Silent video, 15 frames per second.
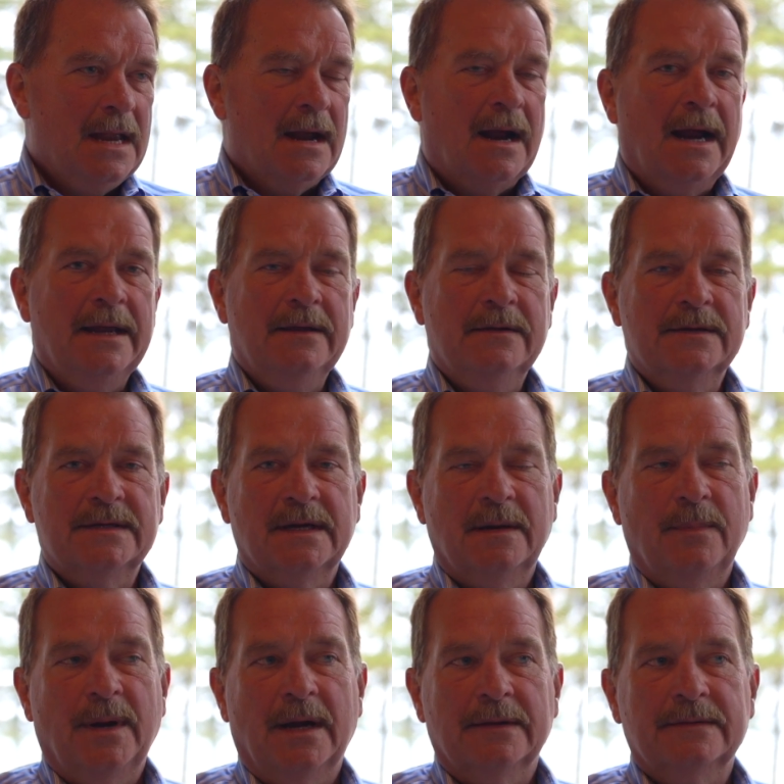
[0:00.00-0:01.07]
I use it
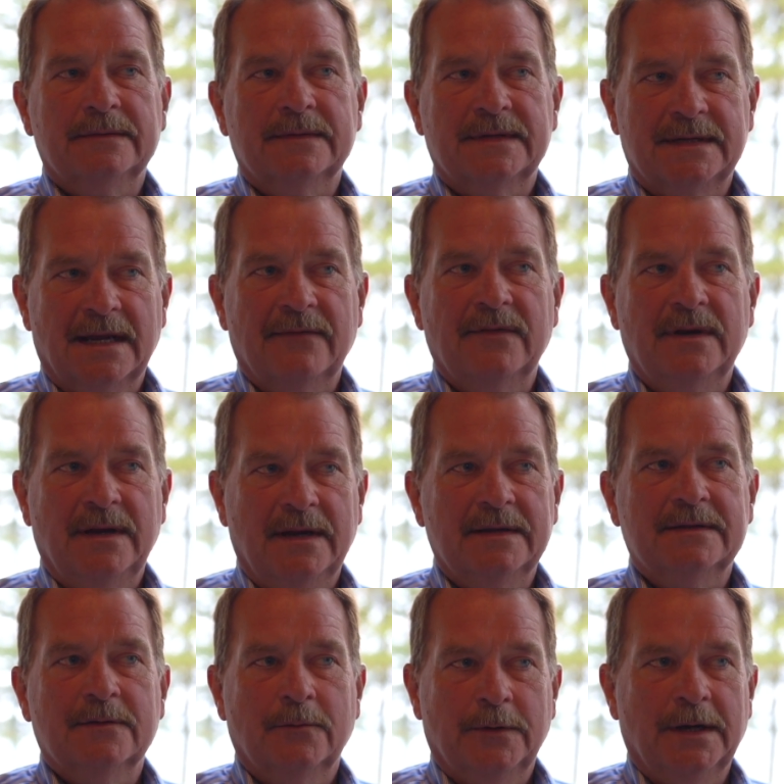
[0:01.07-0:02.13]
about 7
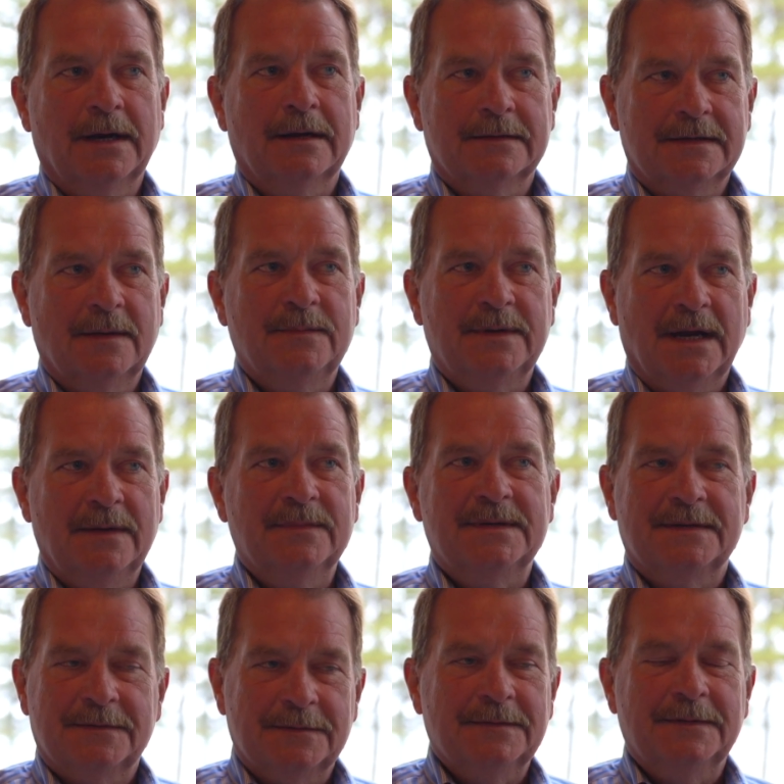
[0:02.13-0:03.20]
days a week.
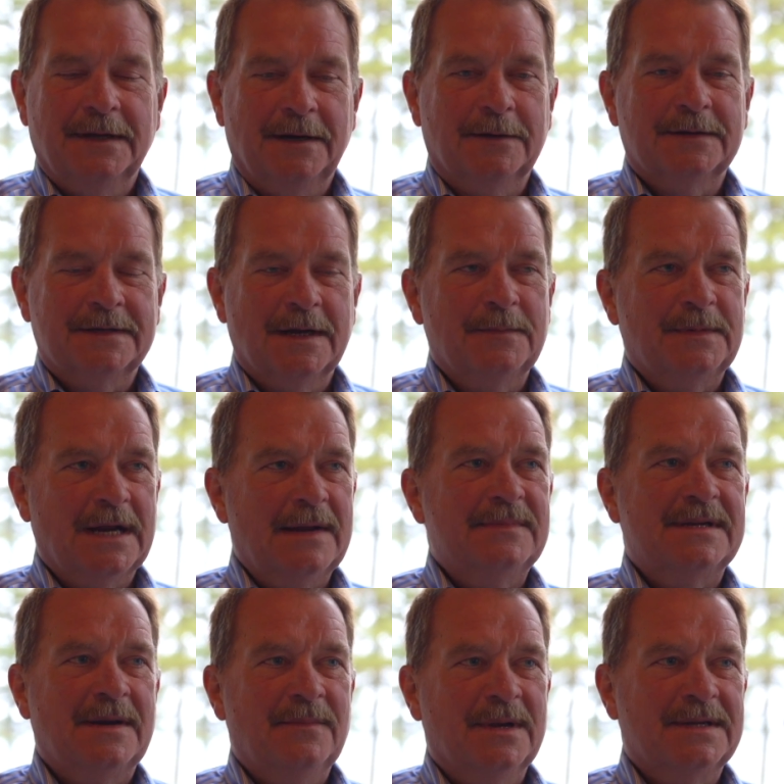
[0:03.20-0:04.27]
Sometimes,
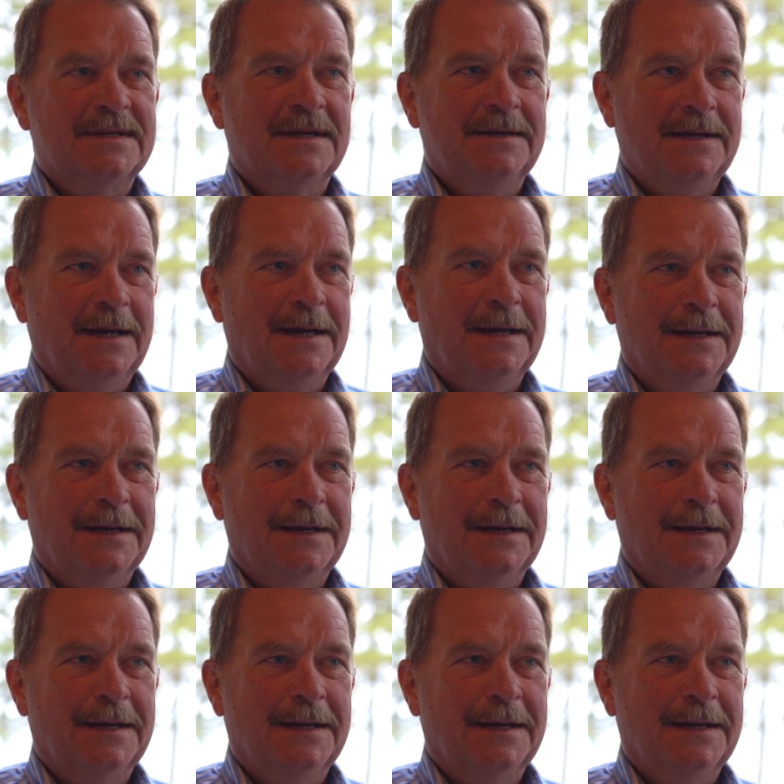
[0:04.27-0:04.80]
sometimes I miss a day.